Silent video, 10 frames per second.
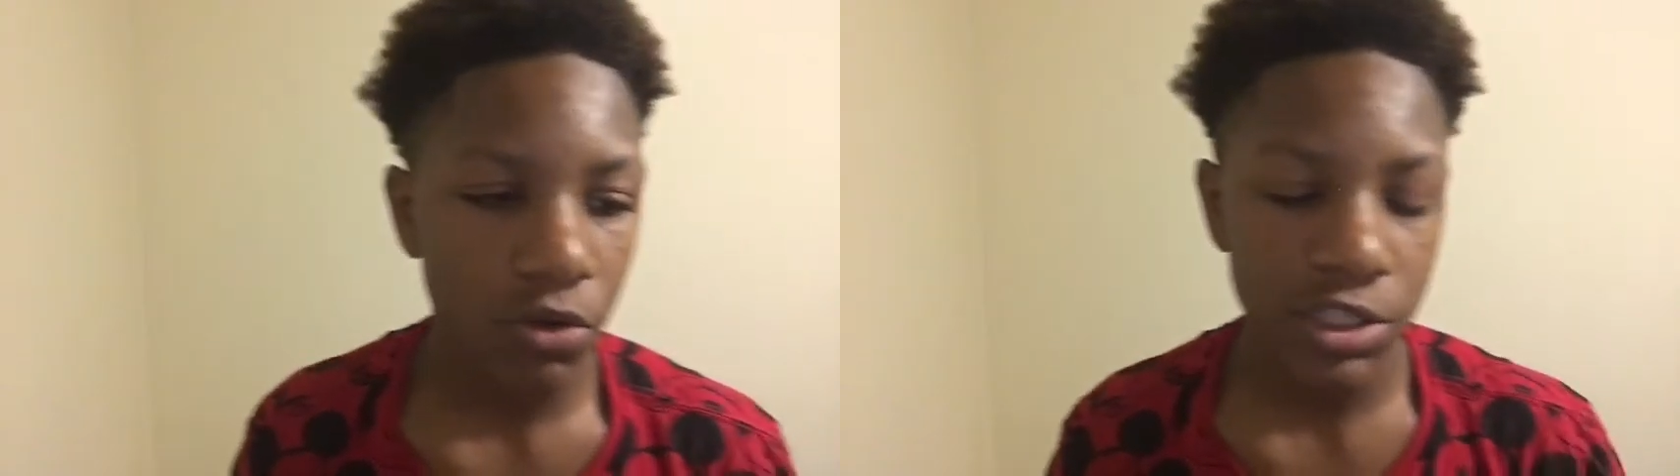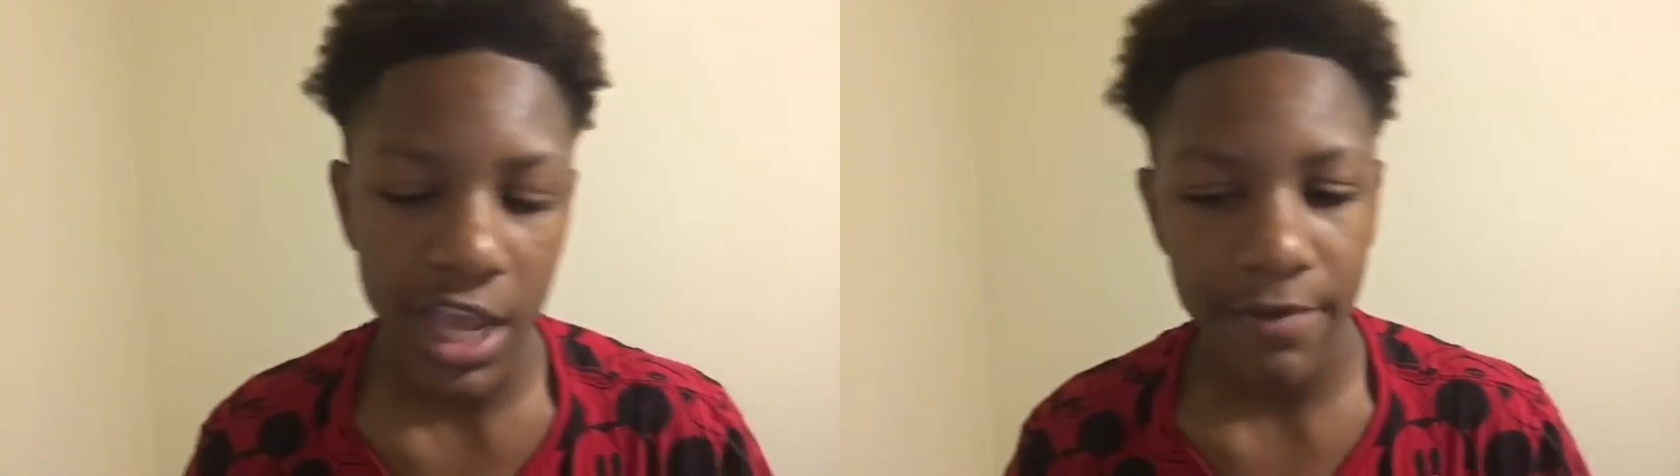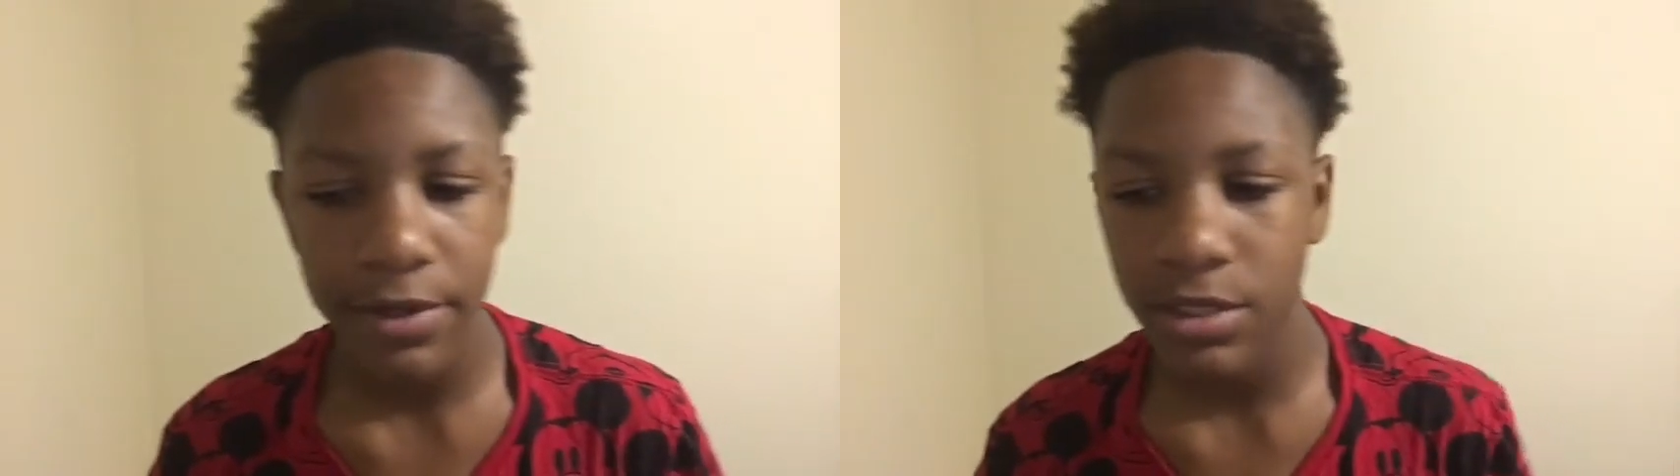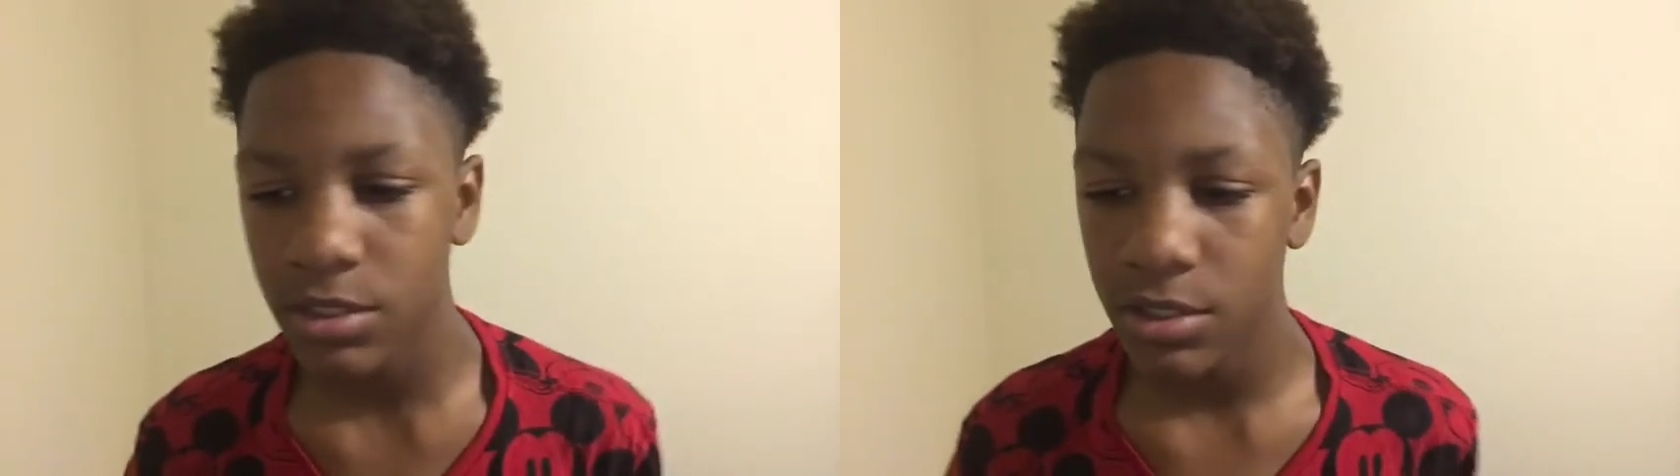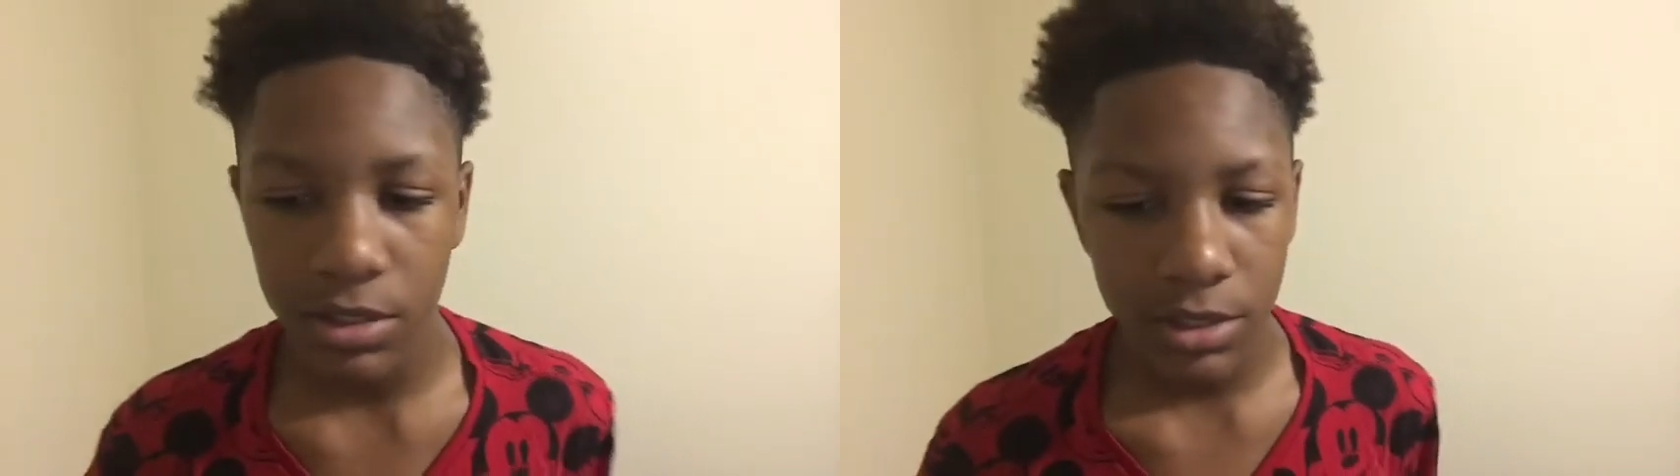savage
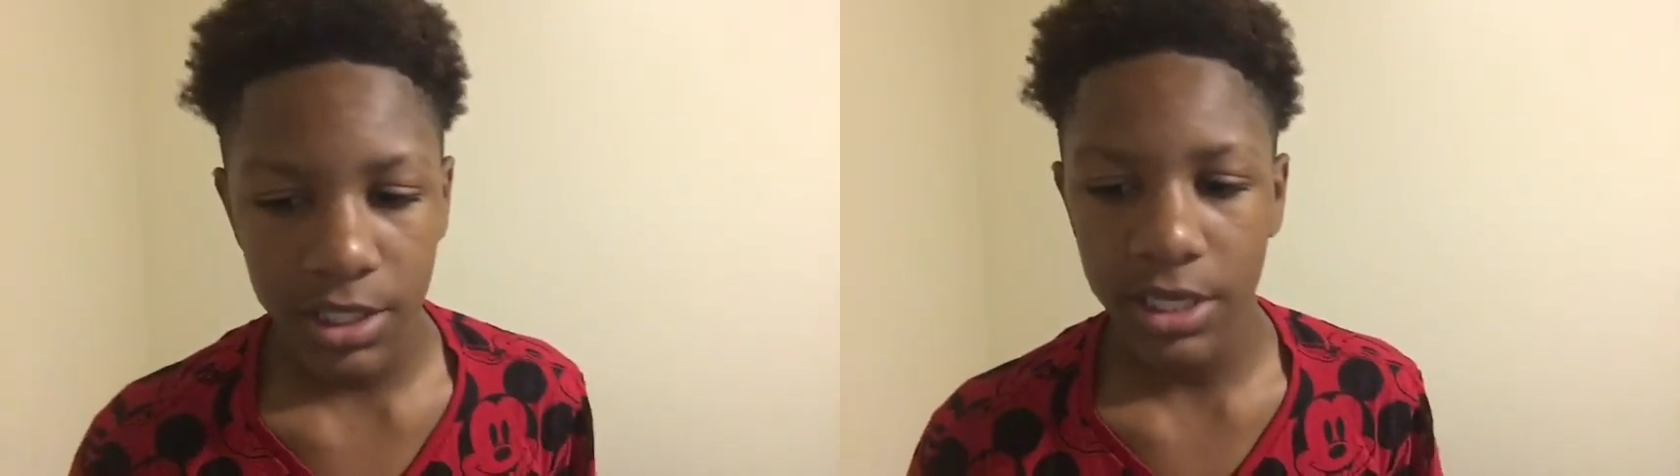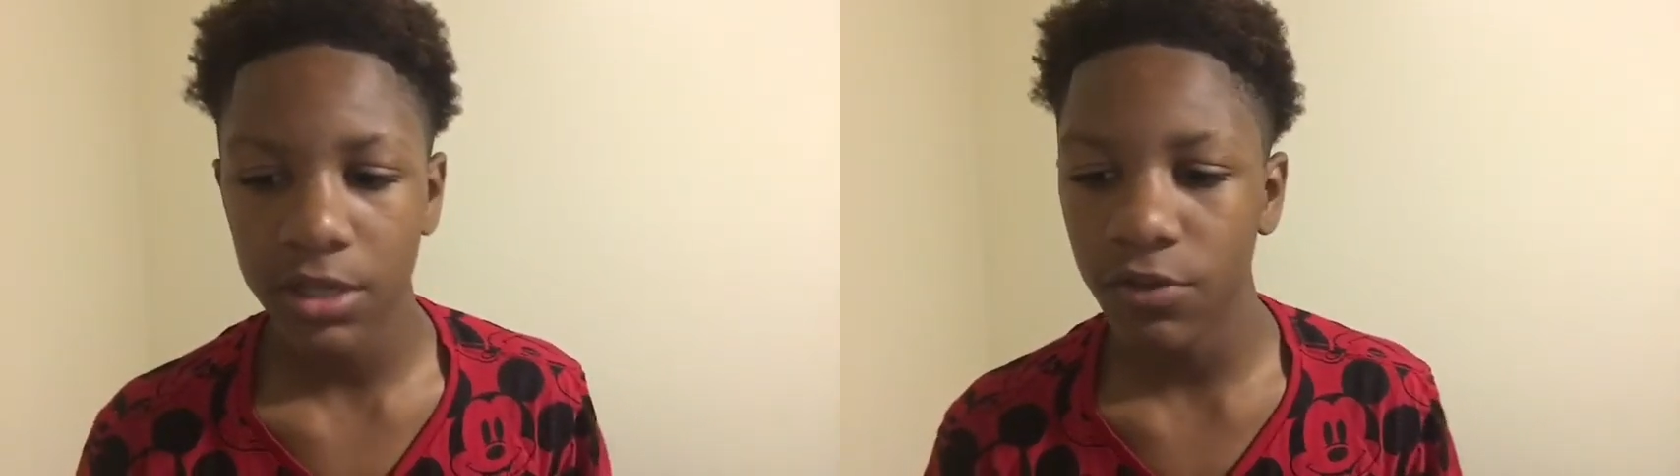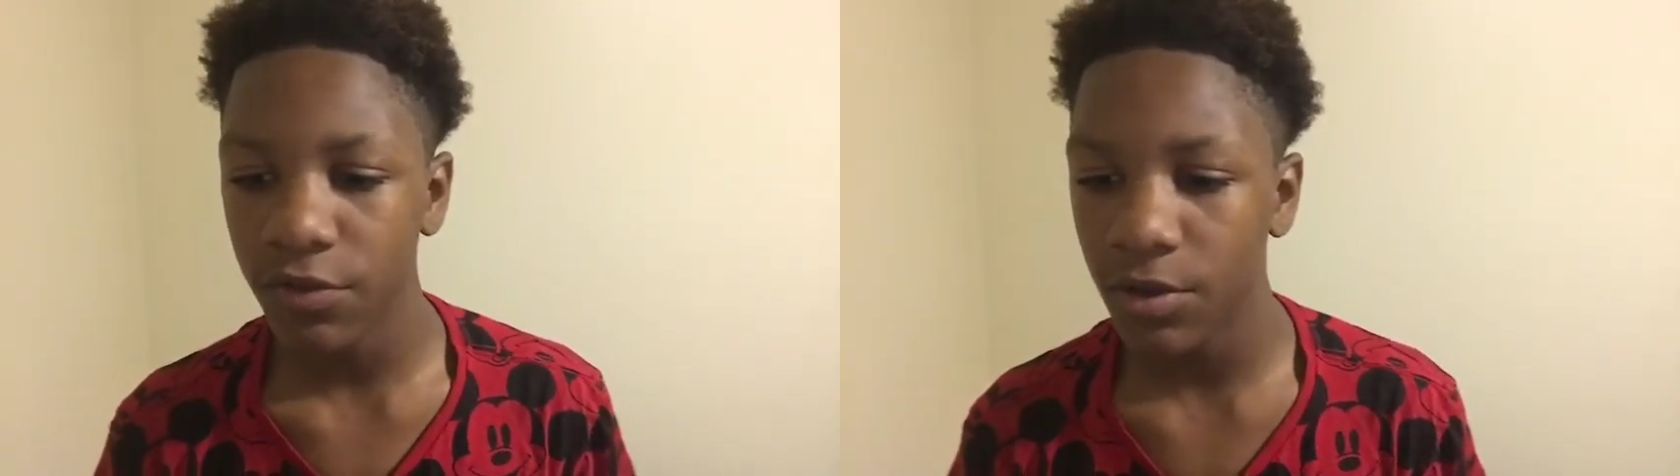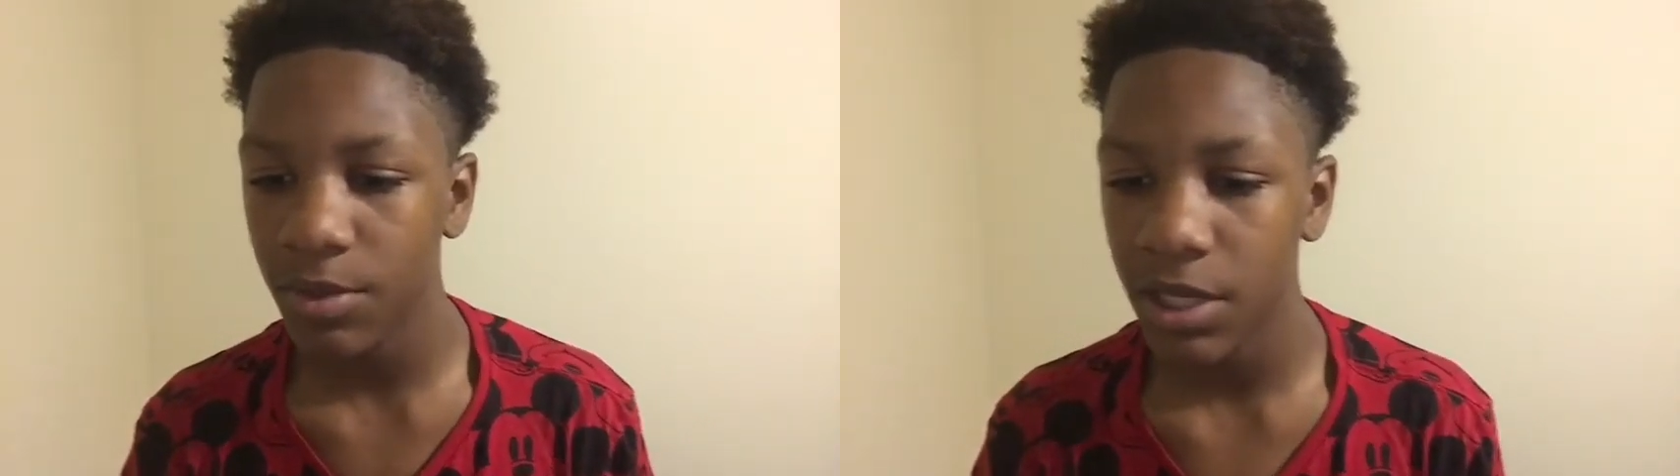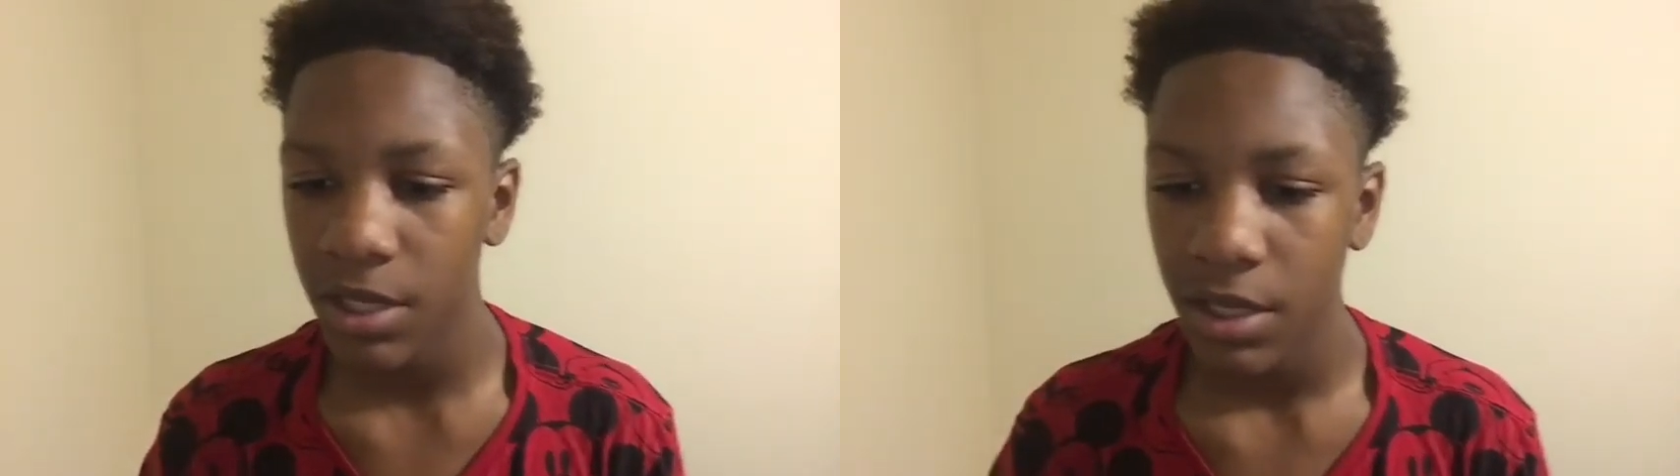city. You feel me?